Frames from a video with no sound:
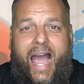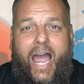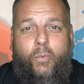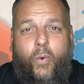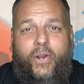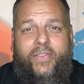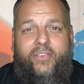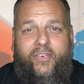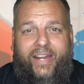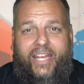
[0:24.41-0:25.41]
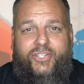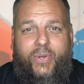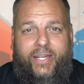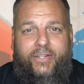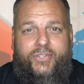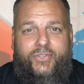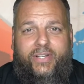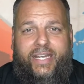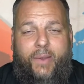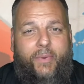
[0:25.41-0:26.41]
I work in the financial
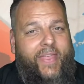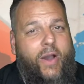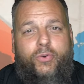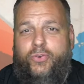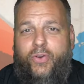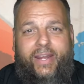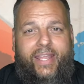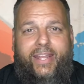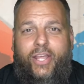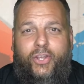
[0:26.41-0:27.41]
industry, and without credit,